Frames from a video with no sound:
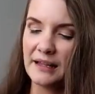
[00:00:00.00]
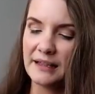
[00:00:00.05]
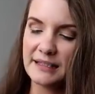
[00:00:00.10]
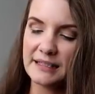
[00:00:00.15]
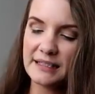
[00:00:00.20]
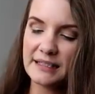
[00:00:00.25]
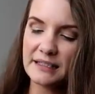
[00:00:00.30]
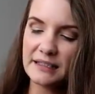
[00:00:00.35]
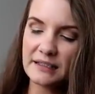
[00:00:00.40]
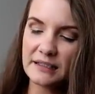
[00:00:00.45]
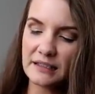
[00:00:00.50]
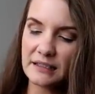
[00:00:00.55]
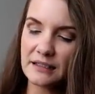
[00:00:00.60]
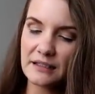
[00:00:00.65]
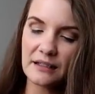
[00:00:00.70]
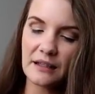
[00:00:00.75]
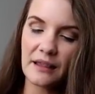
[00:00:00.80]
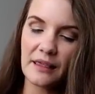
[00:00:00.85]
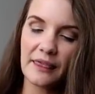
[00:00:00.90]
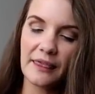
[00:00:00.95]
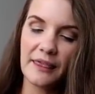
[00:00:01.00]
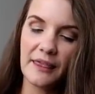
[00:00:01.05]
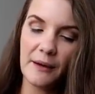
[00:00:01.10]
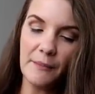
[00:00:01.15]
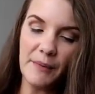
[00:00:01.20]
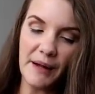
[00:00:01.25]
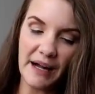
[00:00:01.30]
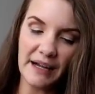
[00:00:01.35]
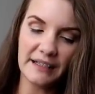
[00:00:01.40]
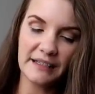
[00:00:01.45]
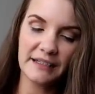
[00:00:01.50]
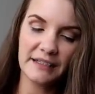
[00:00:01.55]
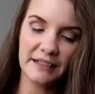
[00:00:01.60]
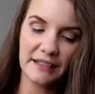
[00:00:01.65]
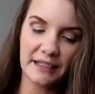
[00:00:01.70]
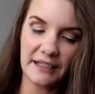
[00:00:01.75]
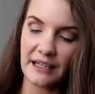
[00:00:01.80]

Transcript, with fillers: This is the best